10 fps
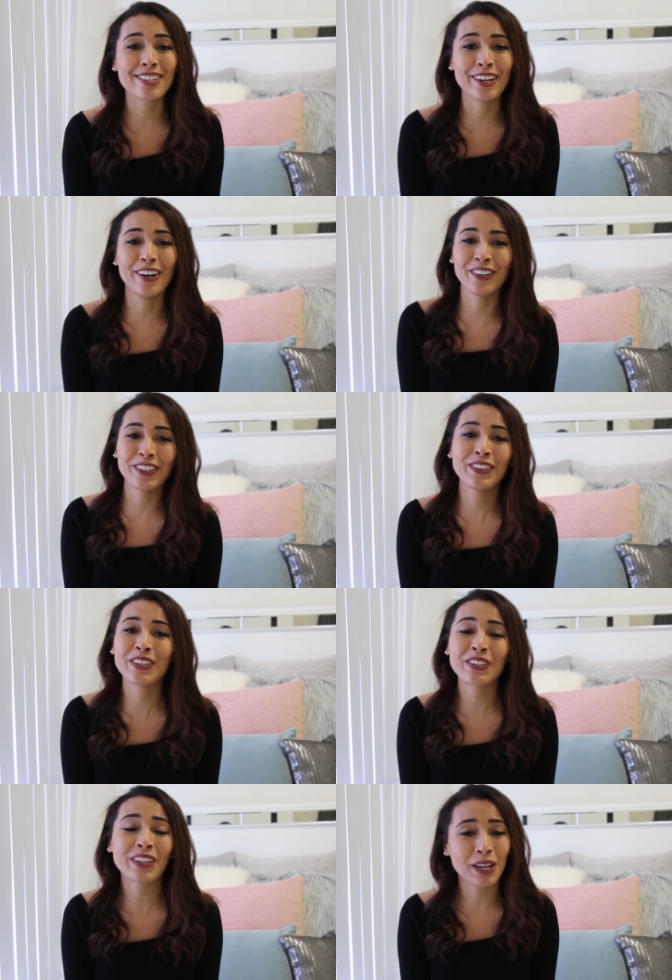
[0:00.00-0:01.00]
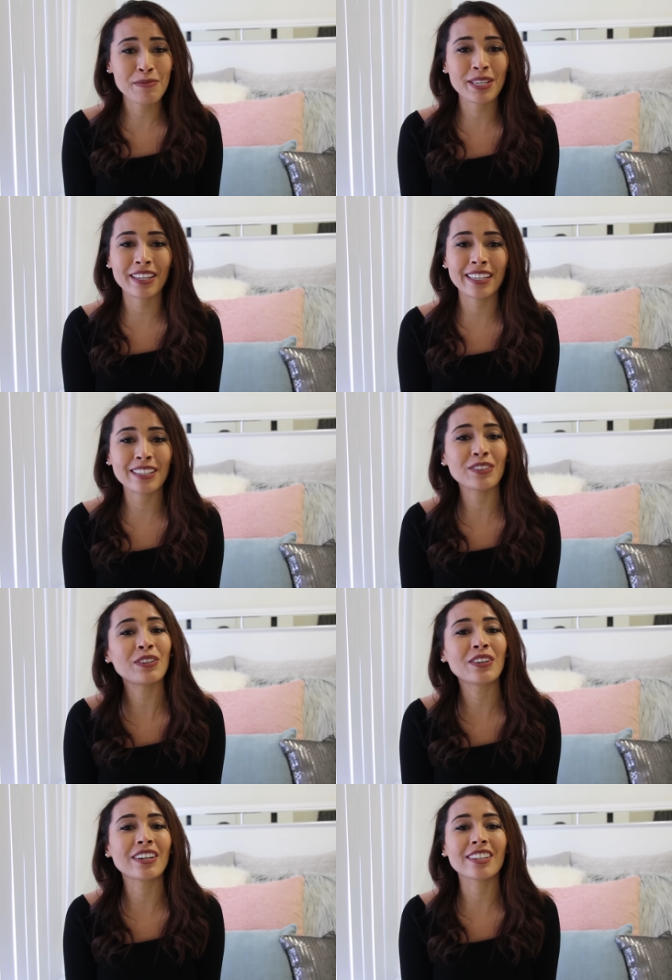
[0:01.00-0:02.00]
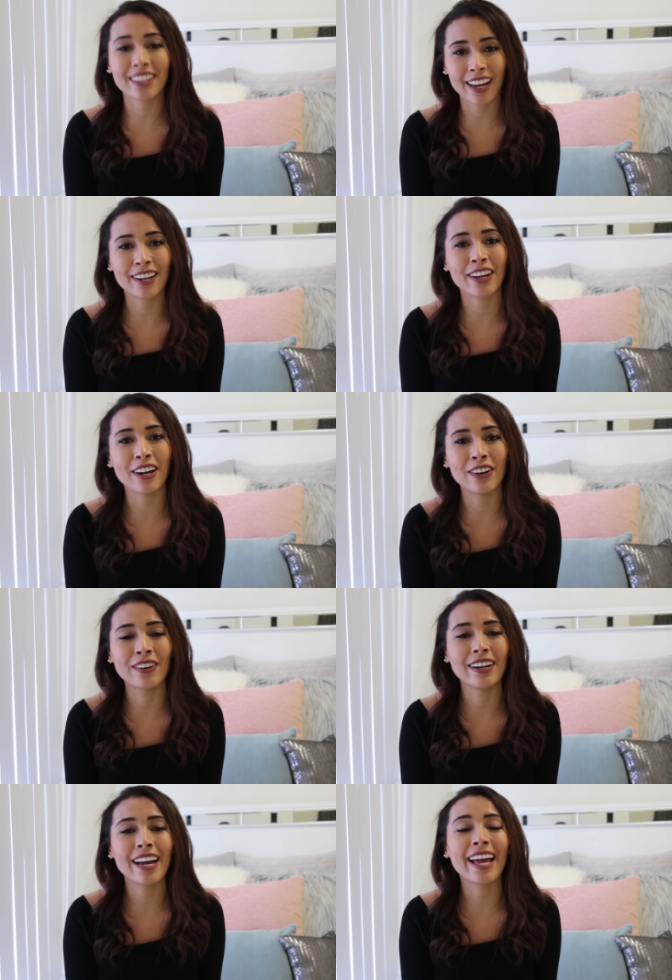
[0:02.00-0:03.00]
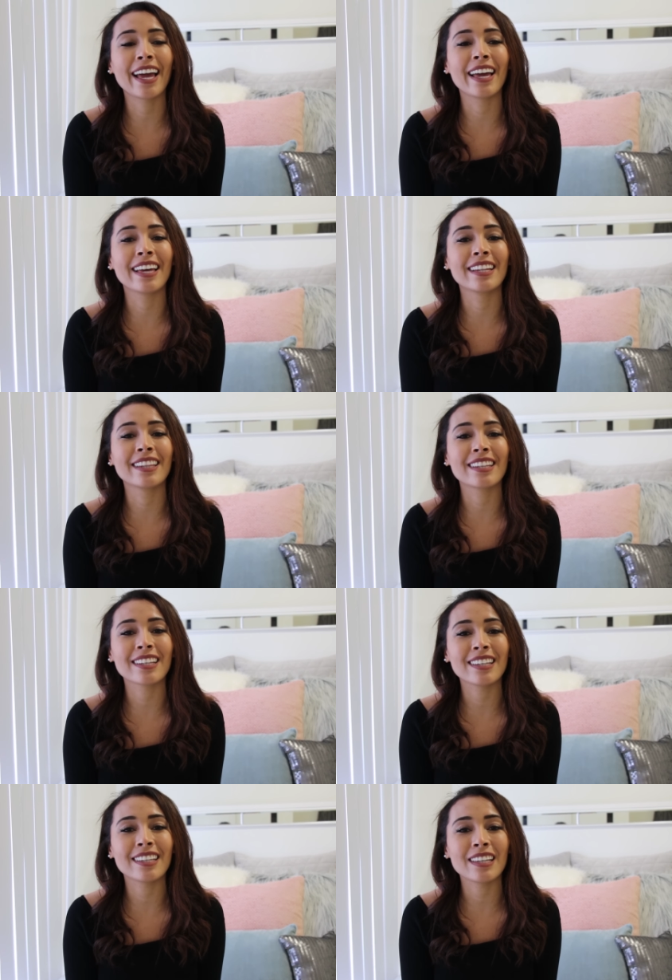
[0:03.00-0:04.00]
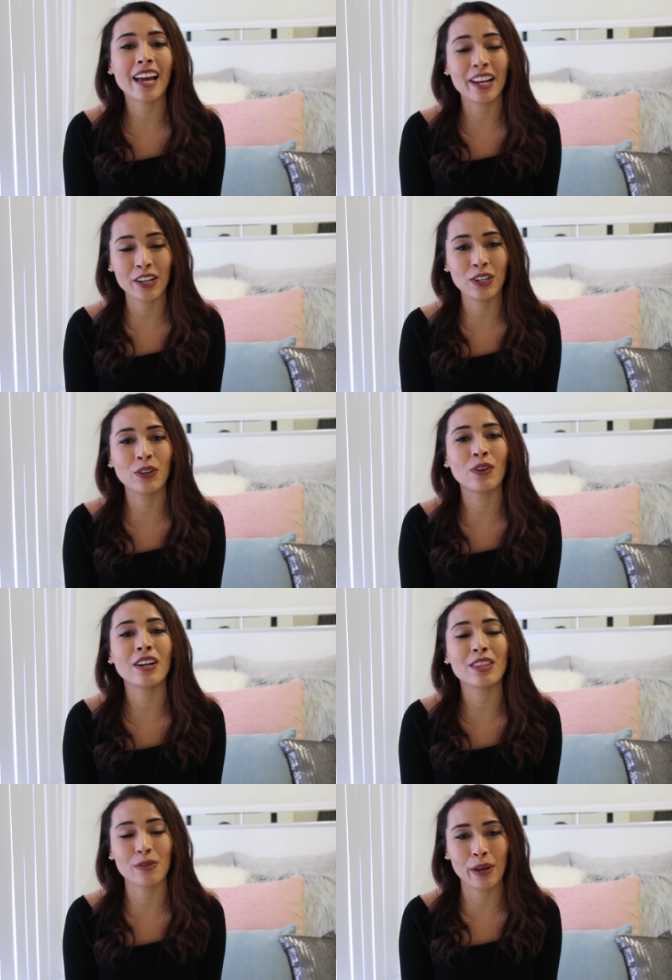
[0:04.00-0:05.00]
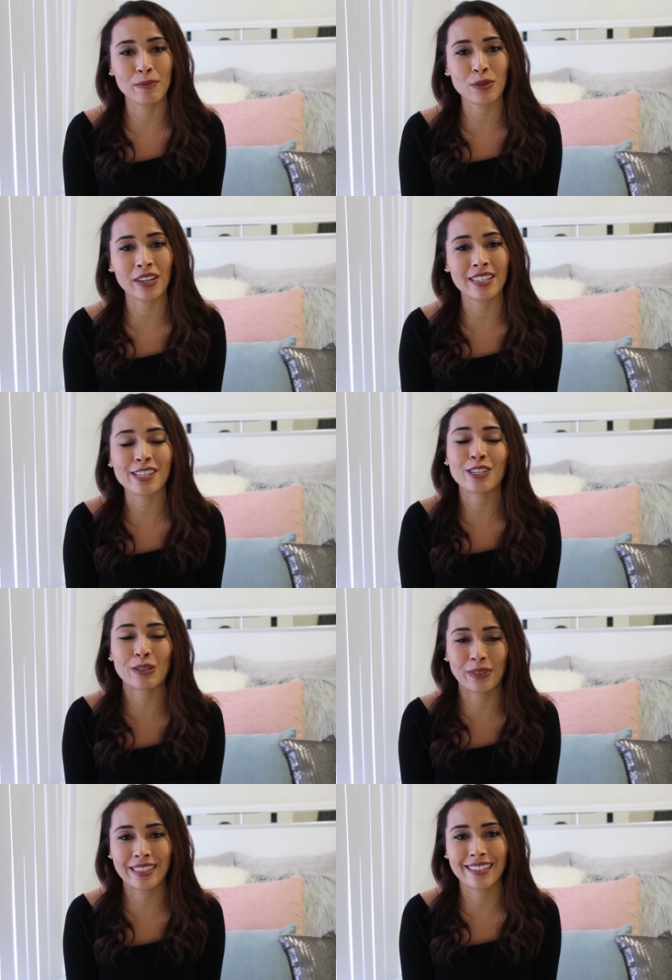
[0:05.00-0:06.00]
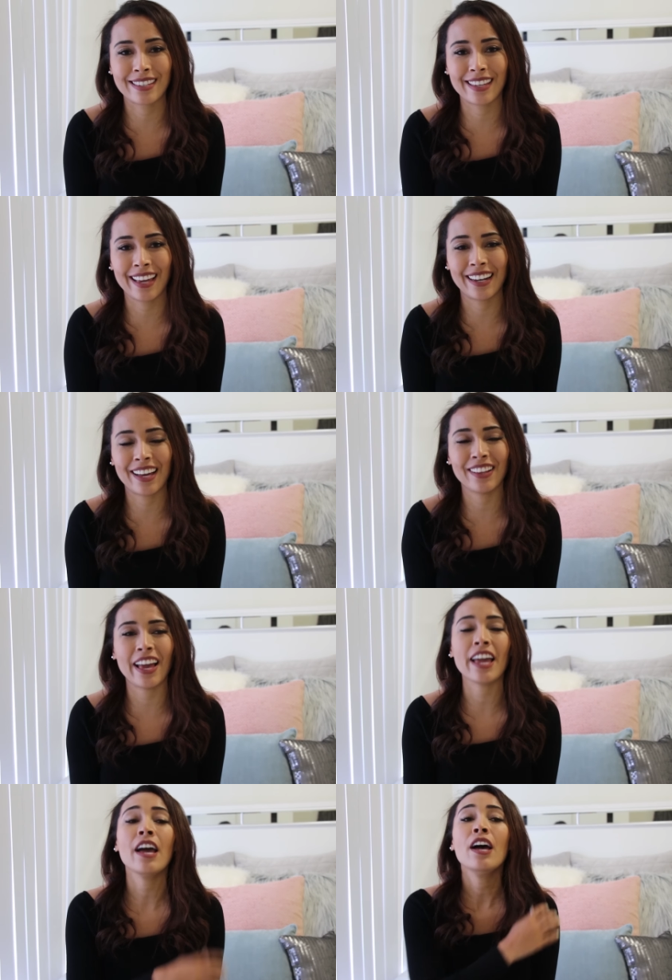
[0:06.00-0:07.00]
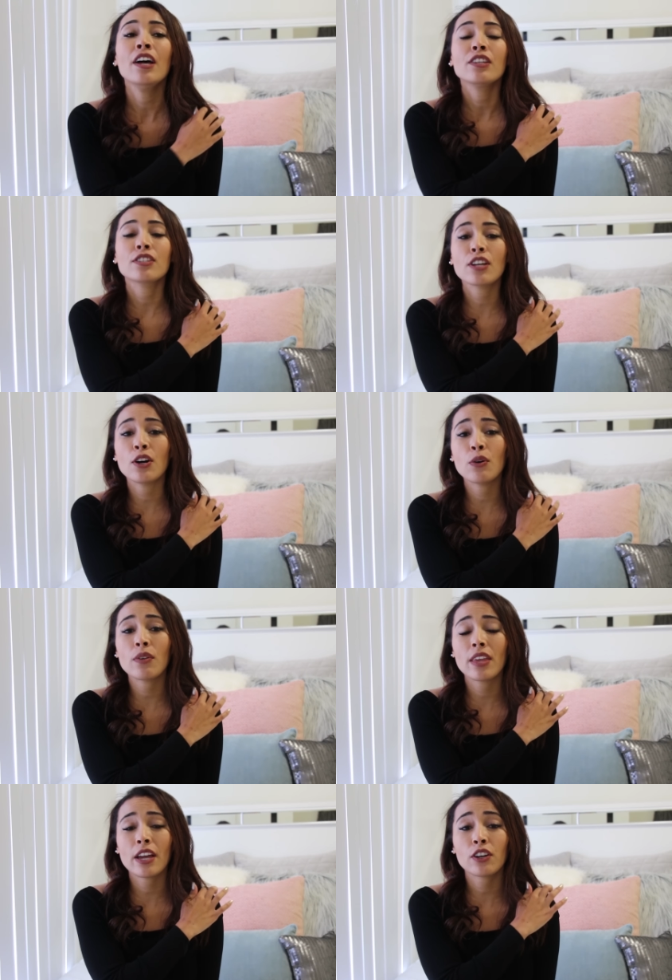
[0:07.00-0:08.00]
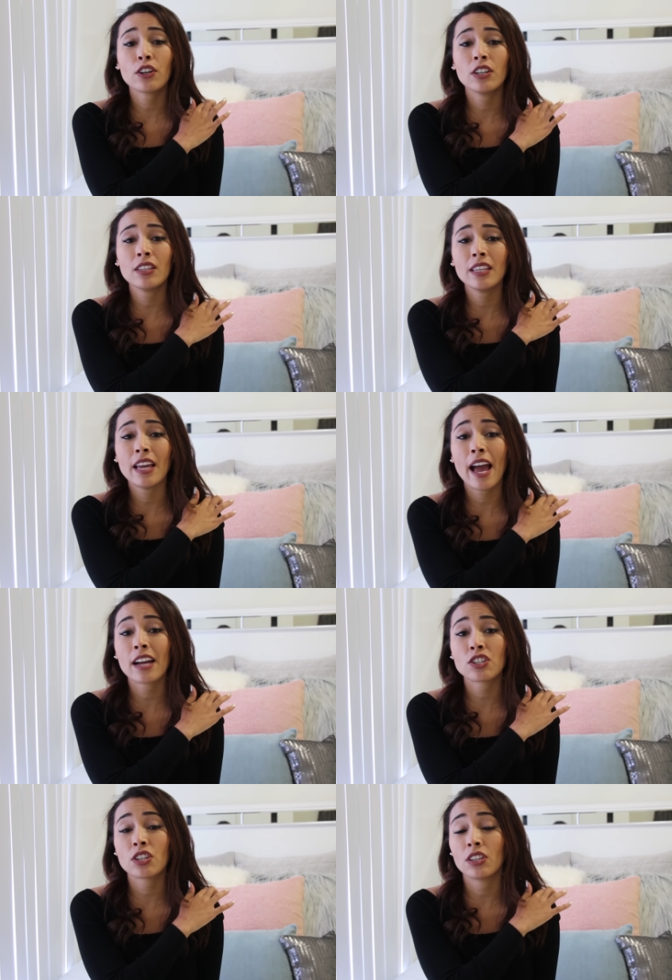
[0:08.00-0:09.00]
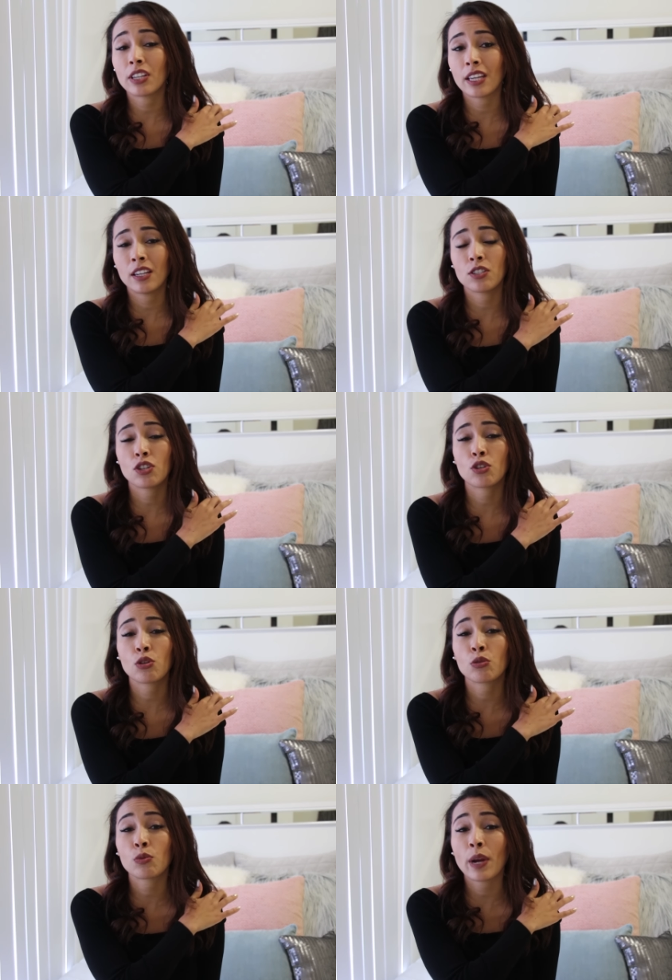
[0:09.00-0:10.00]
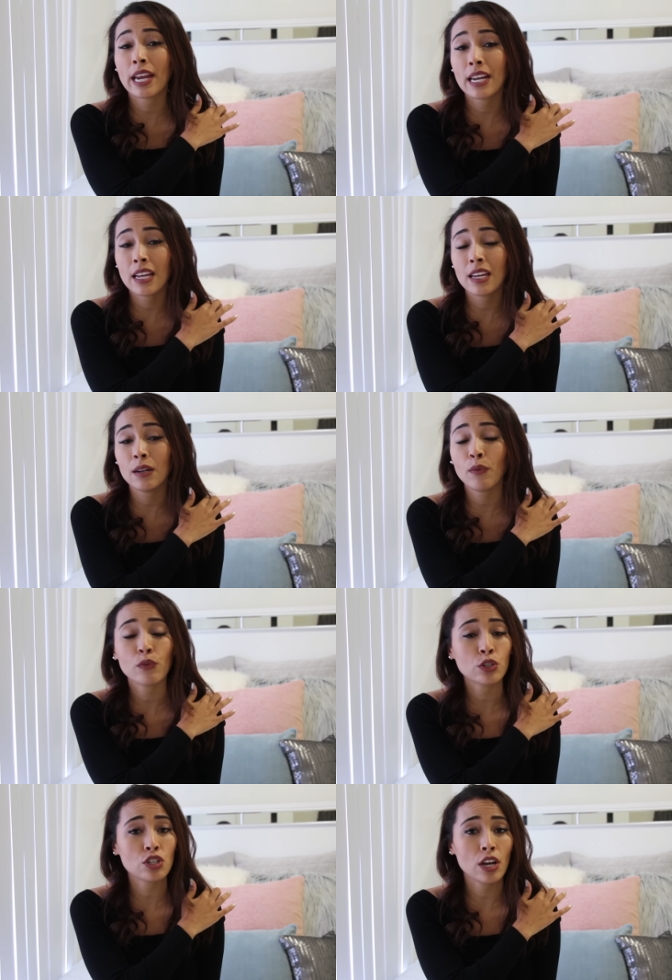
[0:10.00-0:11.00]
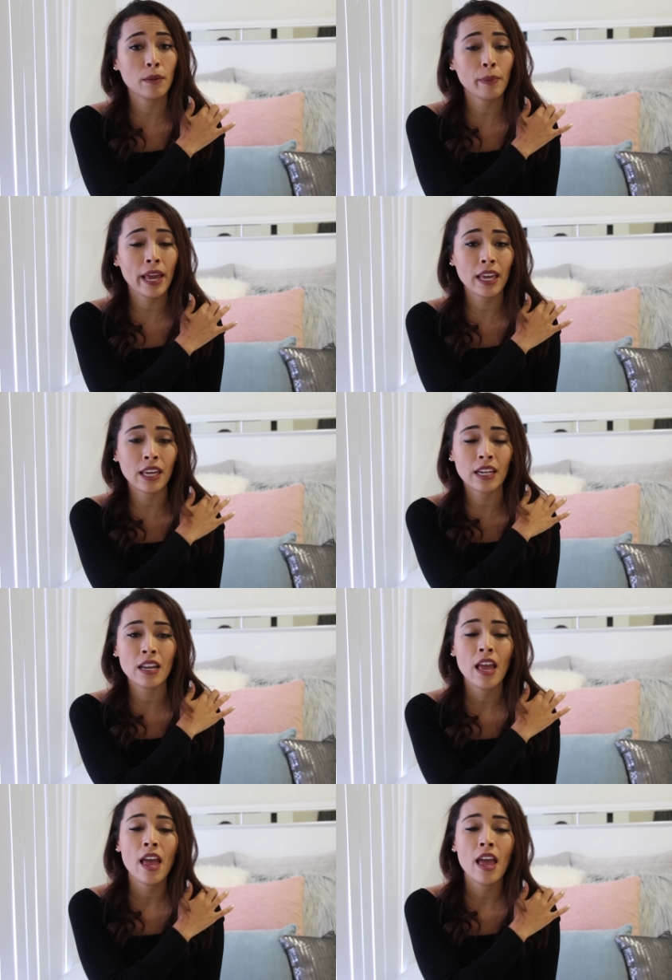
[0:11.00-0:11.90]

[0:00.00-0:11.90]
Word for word: So you either got to be good or you got to go. And I know the Rams organization wants to stay in LA. So they are currently actually looking into trading for Sean Payton.